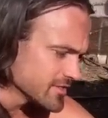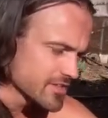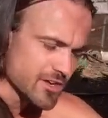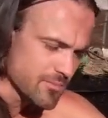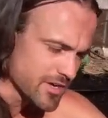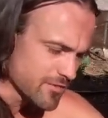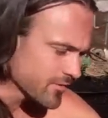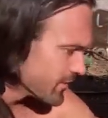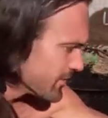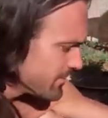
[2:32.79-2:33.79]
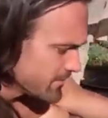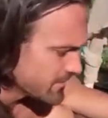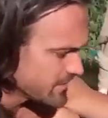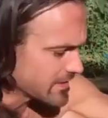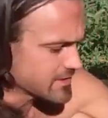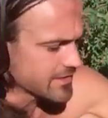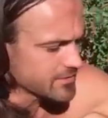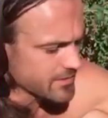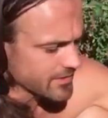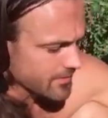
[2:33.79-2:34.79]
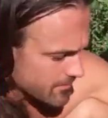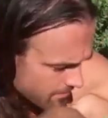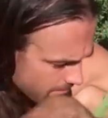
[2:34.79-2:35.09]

a ton of money for like dino kale